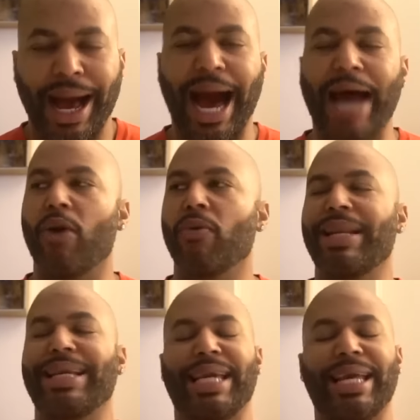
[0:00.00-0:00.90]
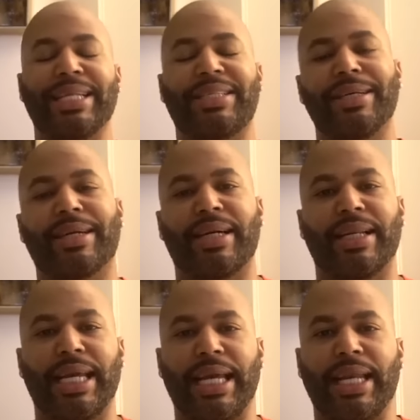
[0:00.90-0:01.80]
I don't really get into the
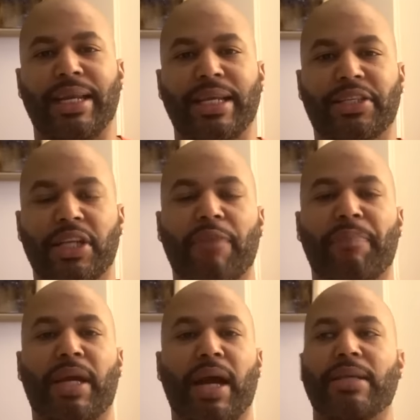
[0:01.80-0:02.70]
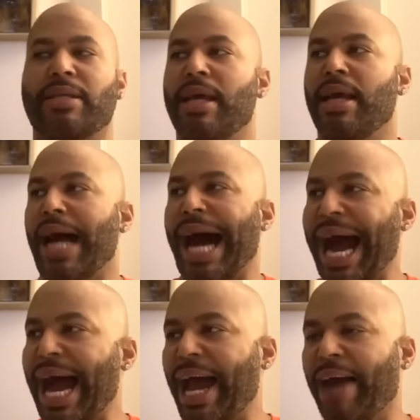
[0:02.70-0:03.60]
cleaning and stuff because
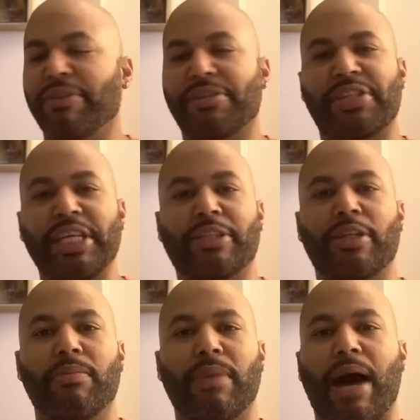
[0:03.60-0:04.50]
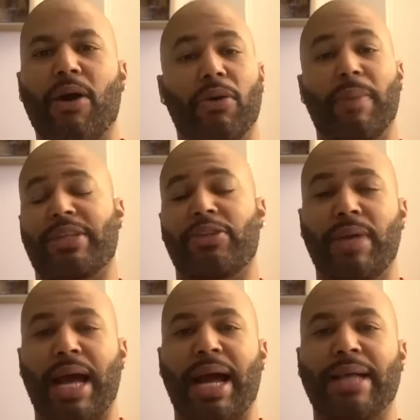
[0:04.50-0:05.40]
I have a system. I don't know about you
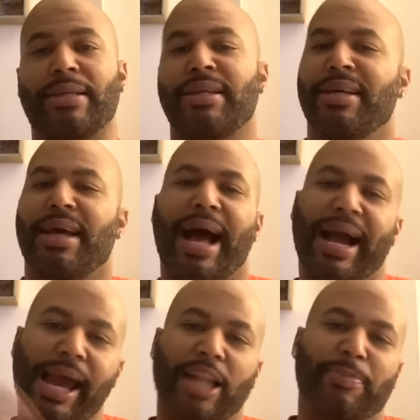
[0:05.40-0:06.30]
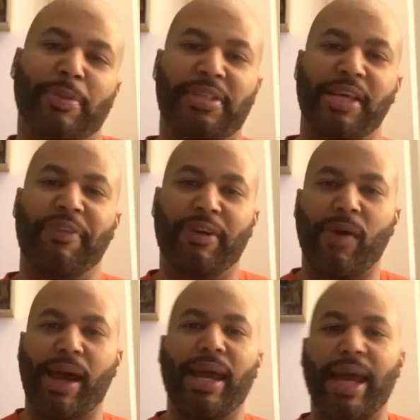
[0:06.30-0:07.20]
guys. I got a specific
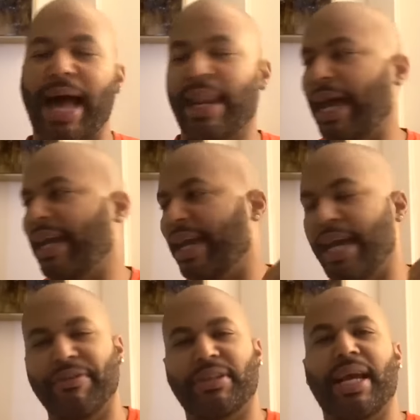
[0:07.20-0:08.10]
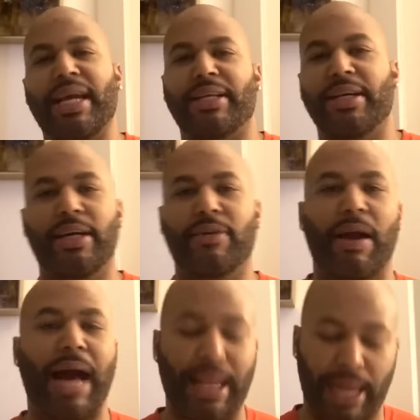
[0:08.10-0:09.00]
way I like everything done
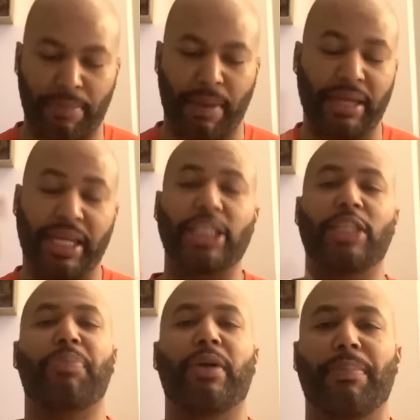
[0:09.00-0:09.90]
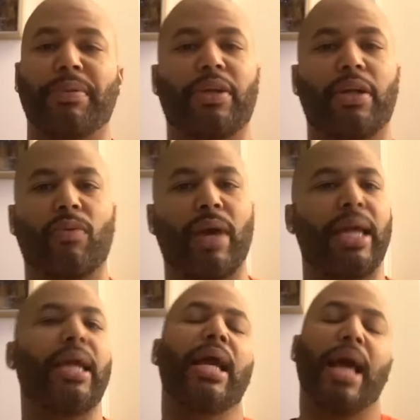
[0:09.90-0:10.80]
around. I like my dishes put up a certain way.